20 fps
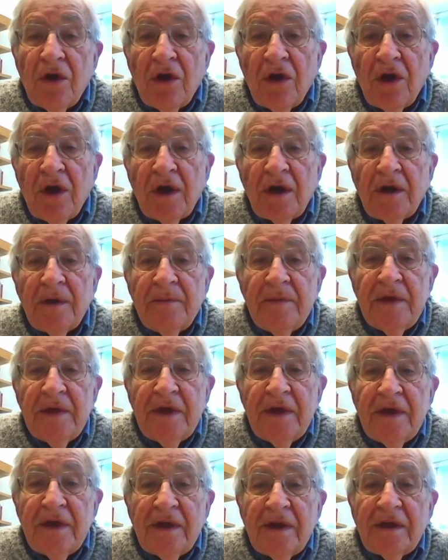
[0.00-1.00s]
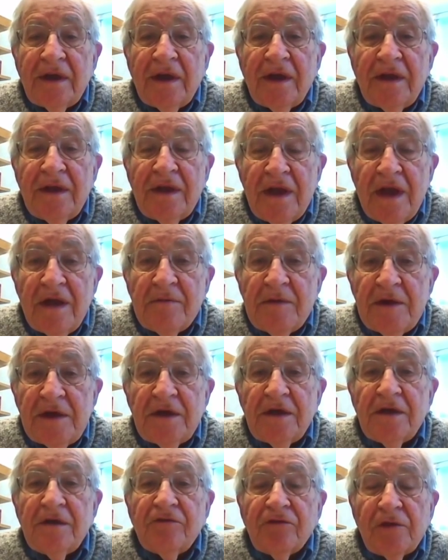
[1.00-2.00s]
car and name
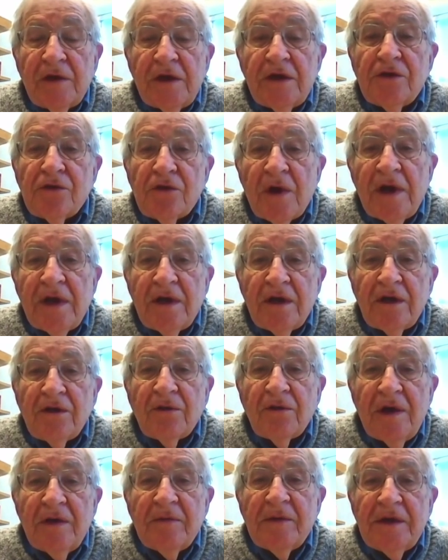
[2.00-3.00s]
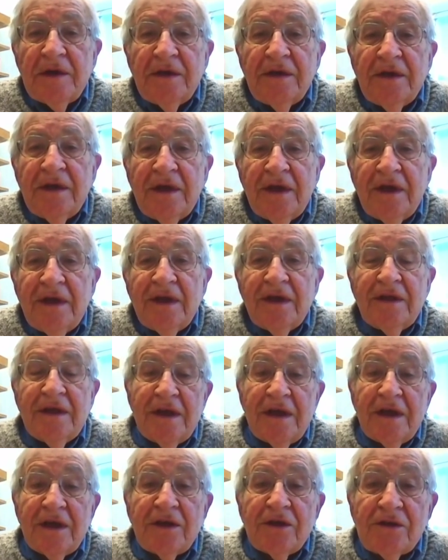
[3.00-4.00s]
it a free trade agreement, and
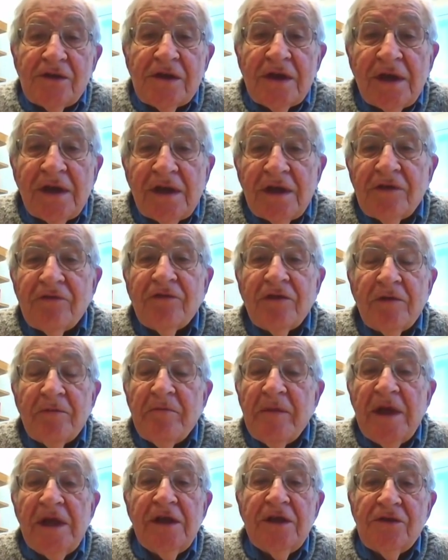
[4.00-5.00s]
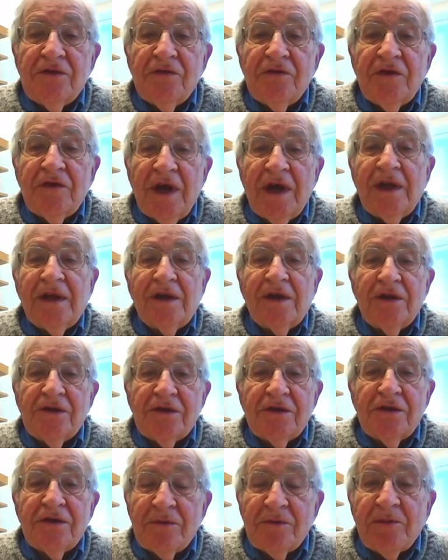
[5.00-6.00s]
then he could sell it for millions of
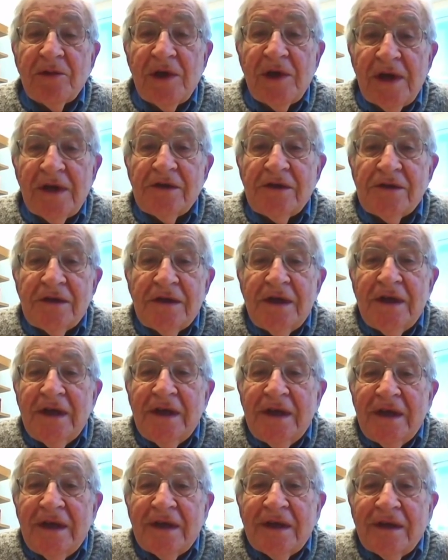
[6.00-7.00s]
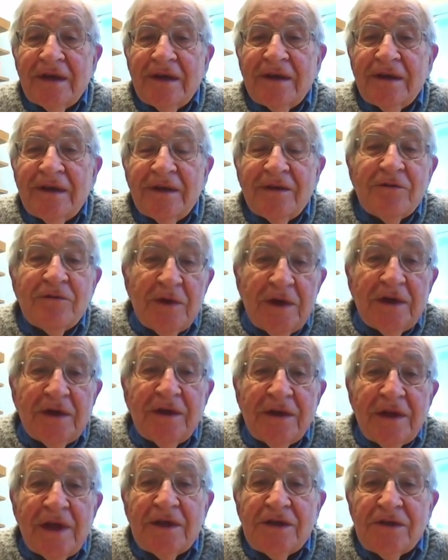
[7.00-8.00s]
dollars to the press.
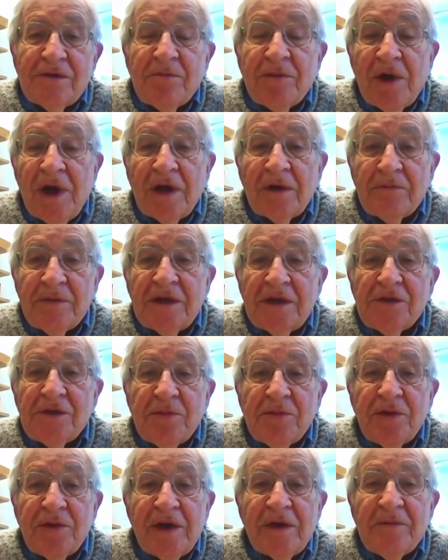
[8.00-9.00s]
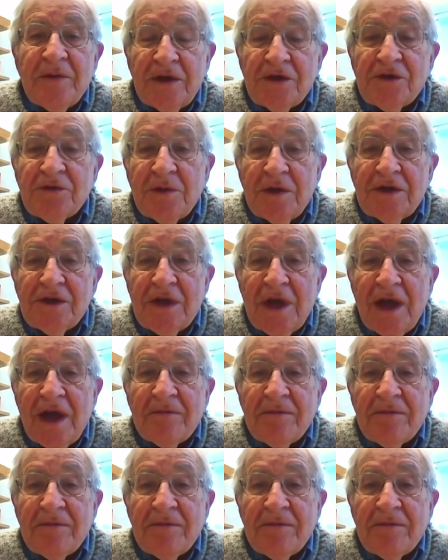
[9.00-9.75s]
Well, that's pretty much what's